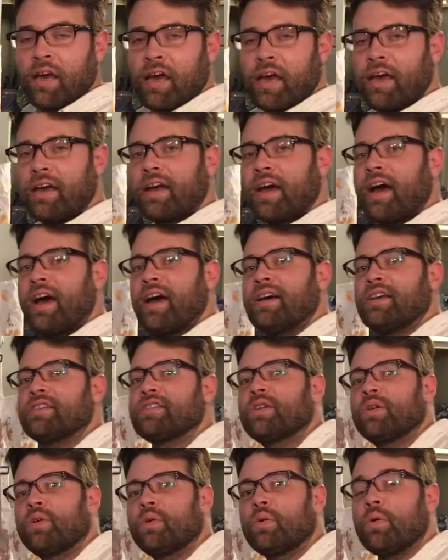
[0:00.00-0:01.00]
Hey
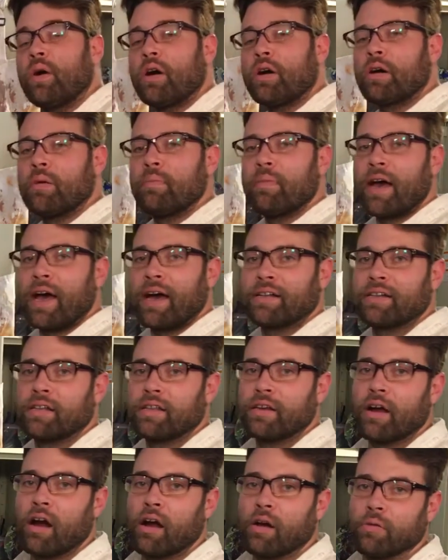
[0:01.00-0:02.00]
guys, welcome back to
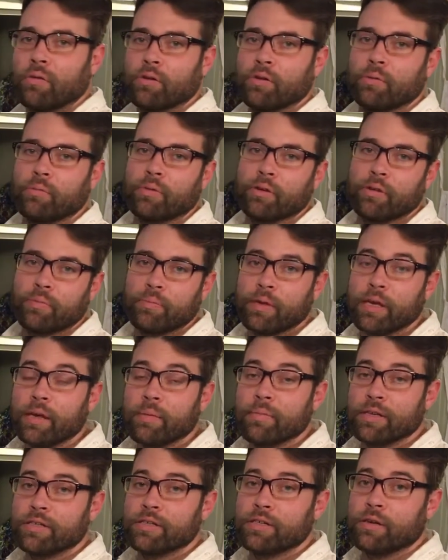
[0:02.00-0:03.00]
the art room with me,
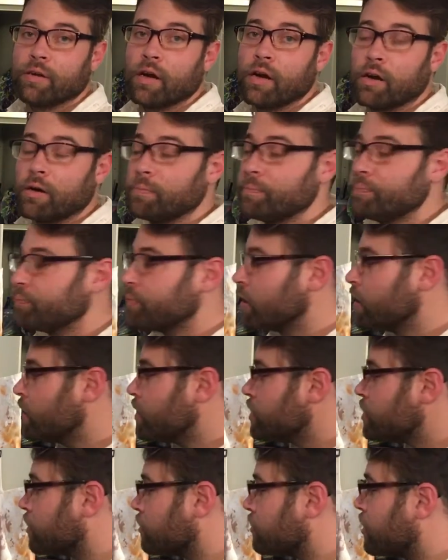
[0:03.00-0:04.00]
Mr. O.
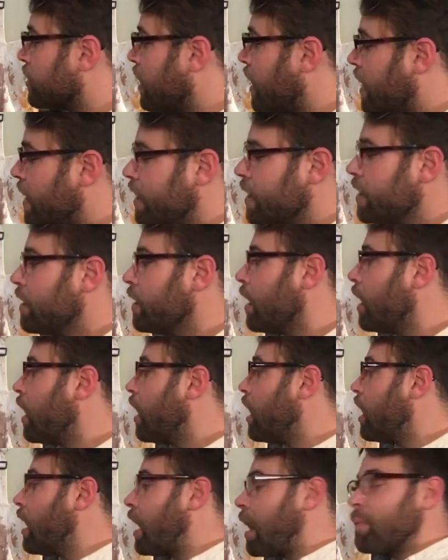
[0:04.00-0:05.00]
So today
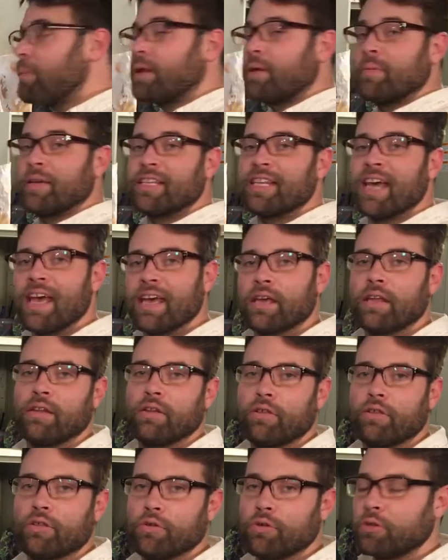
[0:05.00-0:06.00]
I'm going to be taking
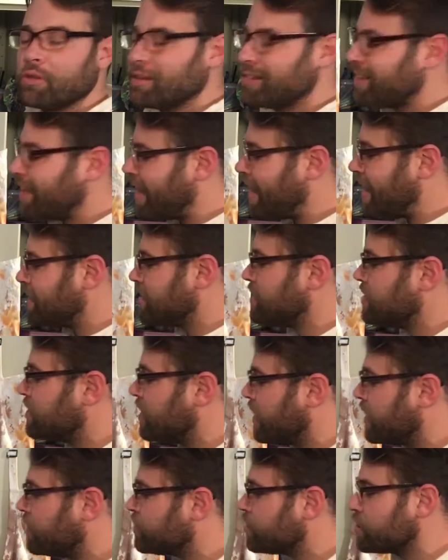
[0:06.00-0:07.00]
you through the last
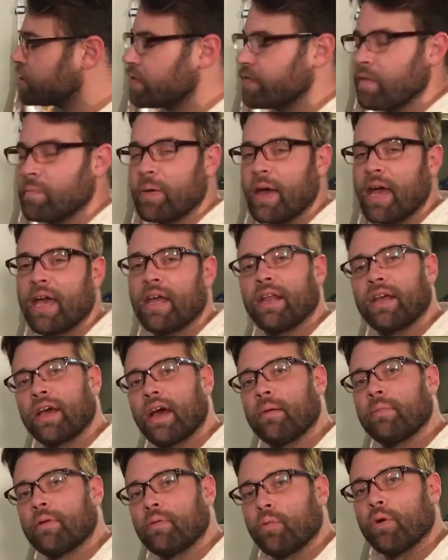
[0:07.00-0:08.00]
stages of a painting
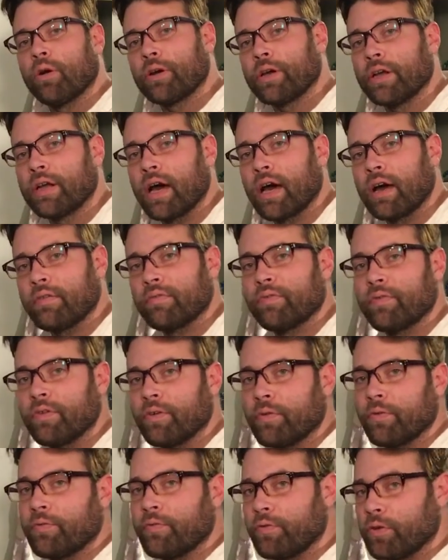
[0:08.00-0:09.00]
I've been working on
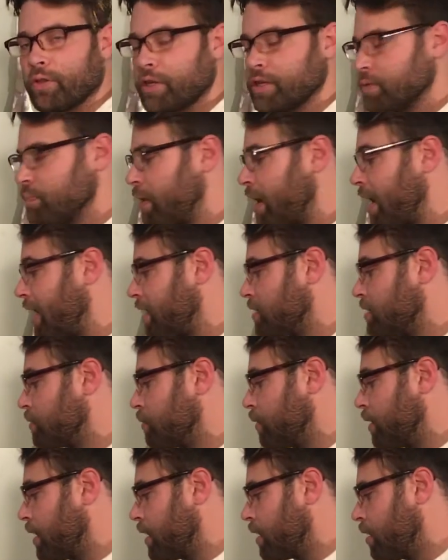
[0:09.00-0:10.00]
for this past
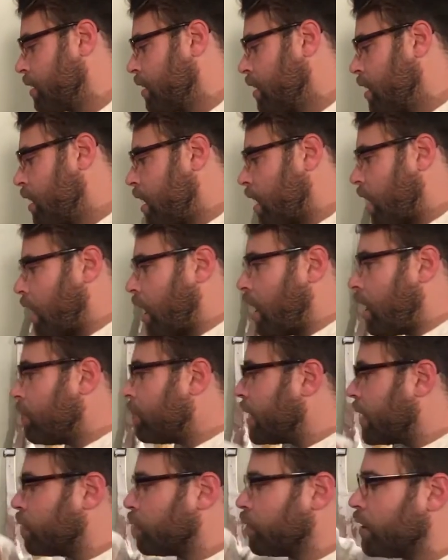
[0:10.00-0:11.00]
week.
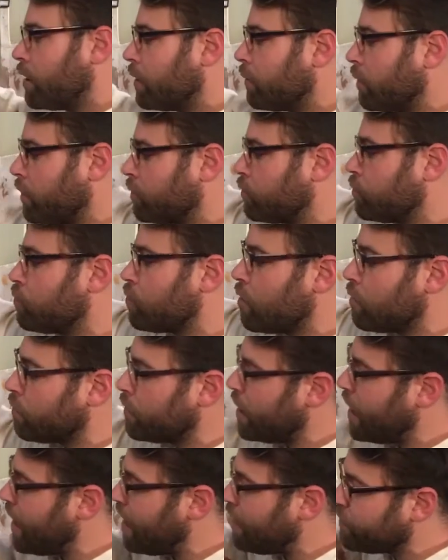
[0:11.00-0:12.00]
And really what
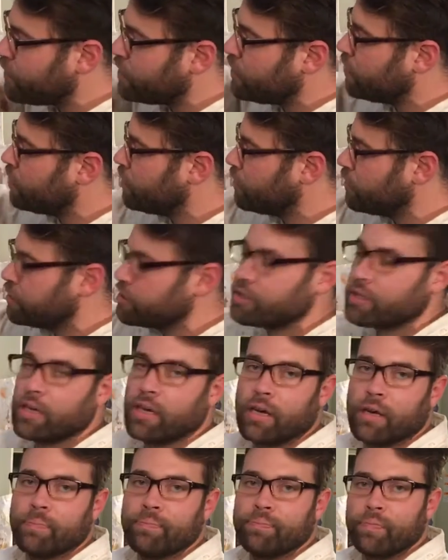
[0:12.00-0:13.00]
we have here
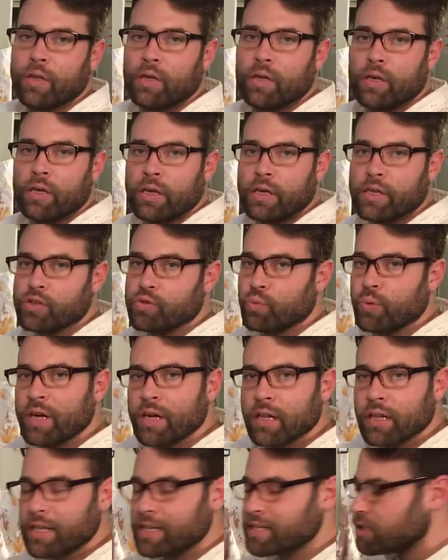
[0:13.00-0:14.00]
is
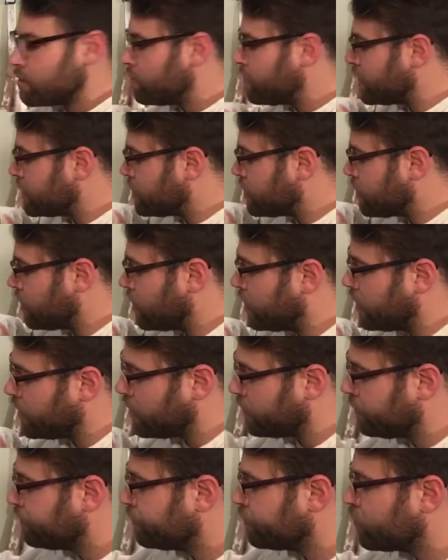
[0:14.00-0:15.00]
realism, it's
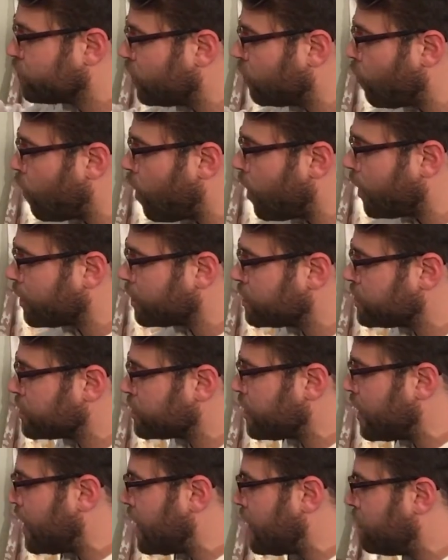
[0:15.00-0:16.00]
a
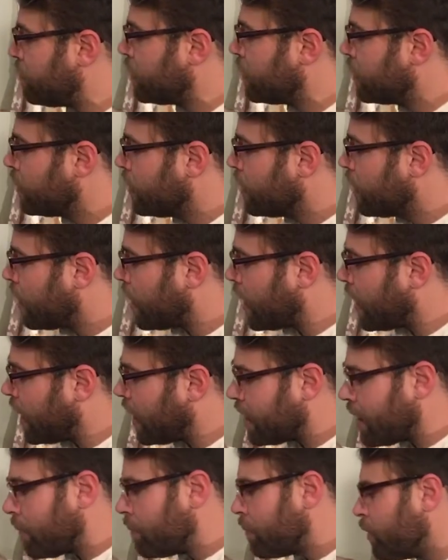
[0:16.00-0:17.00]
waterscape,
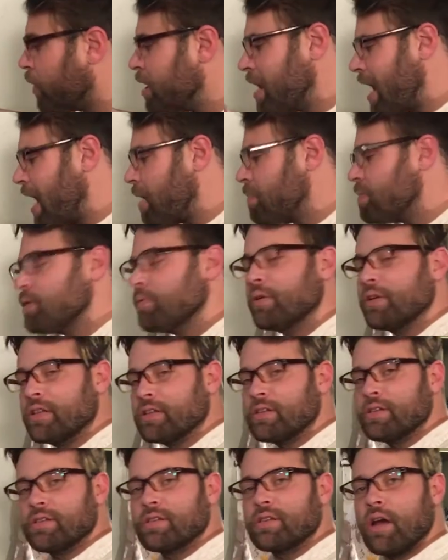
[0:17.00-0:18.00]
and I'm pretty happy where
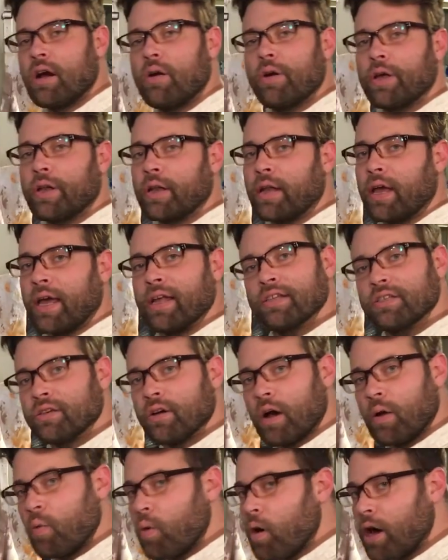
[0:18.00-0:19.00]
this is going. And so
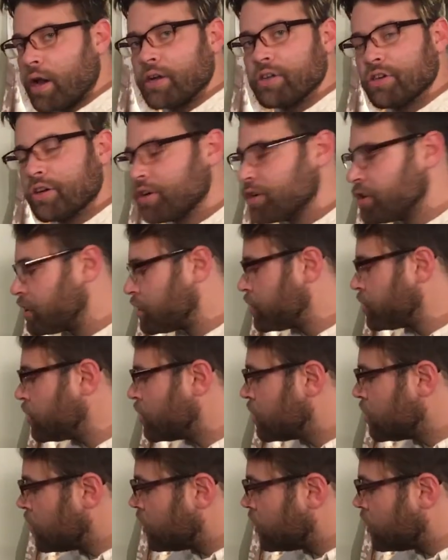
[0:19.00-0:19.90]
I wanted you to just,